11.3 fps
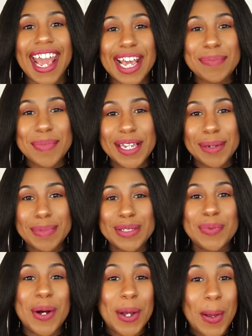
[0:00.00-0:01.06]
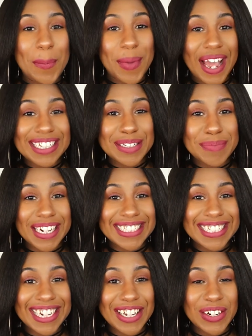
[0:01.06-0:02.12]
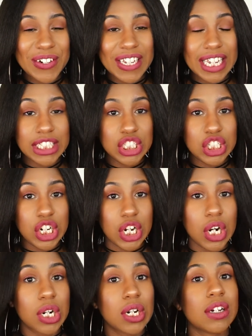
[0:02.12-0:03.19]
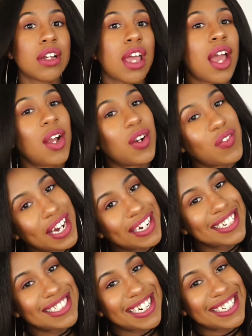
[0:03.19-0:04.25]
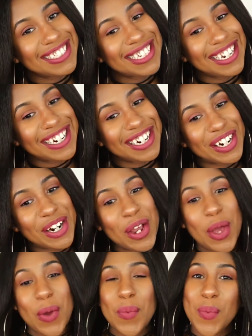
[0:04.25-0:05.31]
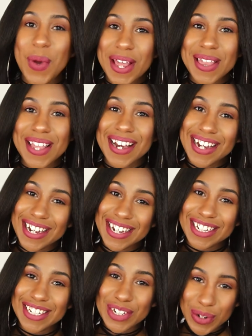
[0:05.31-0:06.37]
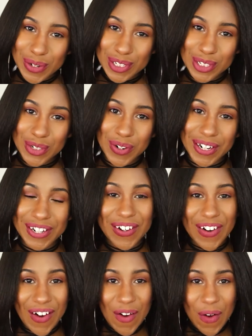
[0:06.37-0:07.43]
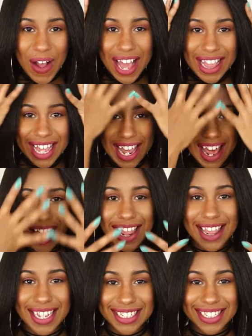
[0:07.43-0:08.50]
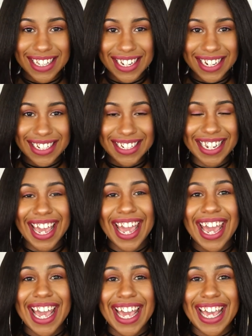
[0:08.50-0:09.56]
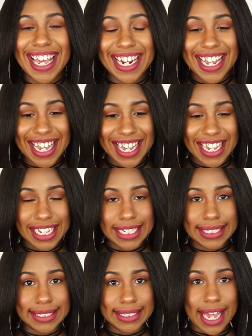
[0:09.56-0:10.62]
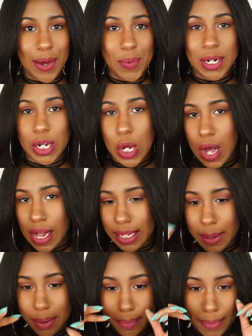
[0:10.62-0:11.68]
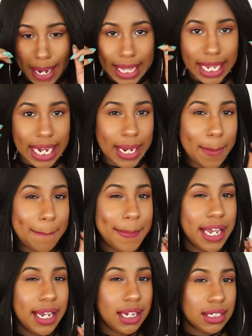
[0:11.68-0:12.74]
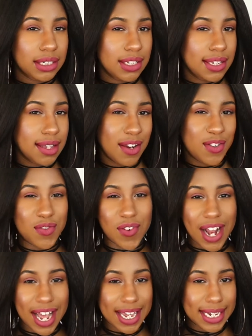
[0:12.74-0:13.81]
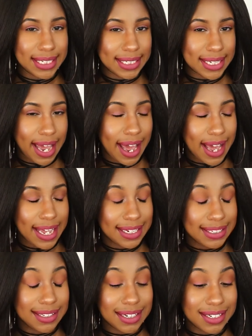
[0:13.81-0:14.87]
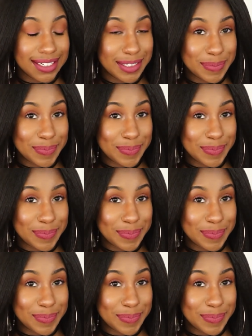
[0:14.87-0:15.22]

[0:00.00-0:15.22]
Hey peeps, welcome back to my channel. It's your girl, Raena Jenks here with a new tutorial on this look. It is, I want to call it my like pink sunrise eyes look.